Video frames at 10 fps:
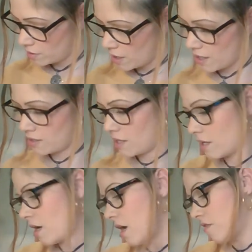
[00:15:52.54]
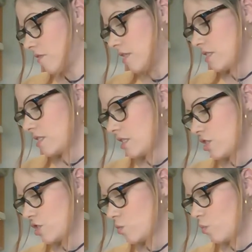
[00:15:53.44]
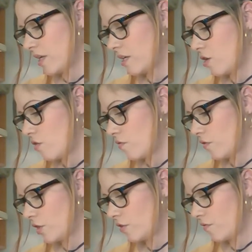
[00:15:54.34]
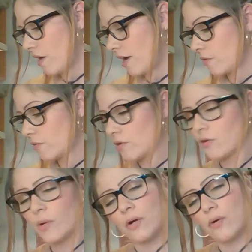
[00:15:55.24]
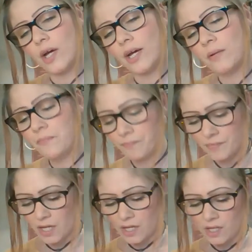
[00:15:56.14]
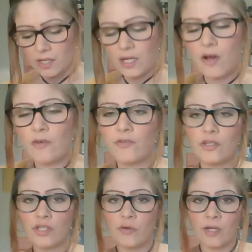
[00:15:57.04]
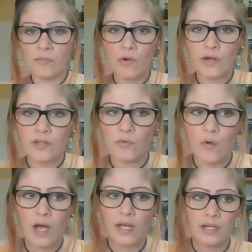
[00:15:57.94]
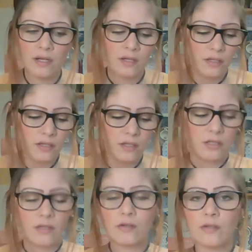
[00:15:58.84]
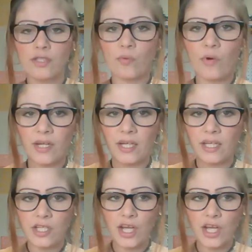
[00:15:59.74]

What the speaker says: And then obviously just wing over your fire real quick, okay? Now if you're doing more than one, do one in each